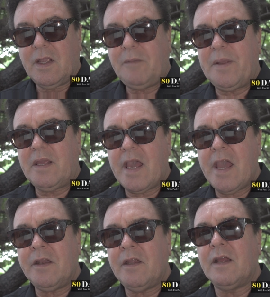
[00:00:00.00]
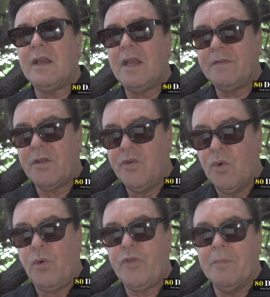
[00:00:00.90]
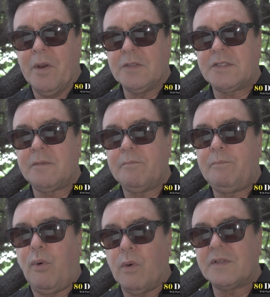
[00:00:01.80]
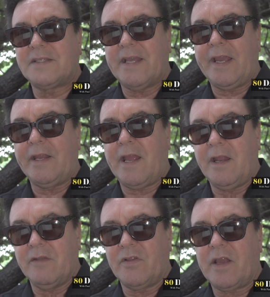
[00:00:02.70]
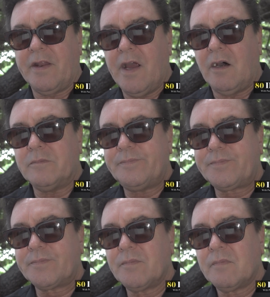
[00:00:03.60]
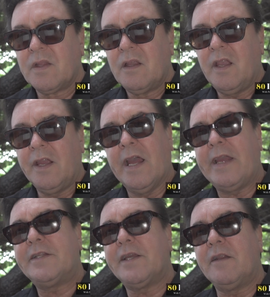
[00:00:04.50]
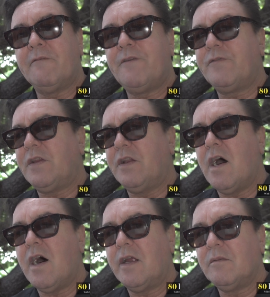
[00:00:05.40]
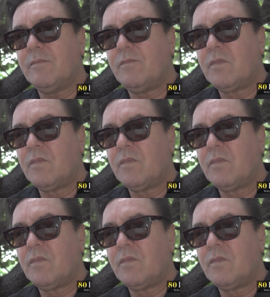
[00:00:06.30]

it began at the northernmost Port Said end of the canal. in eighteen fifty-nine.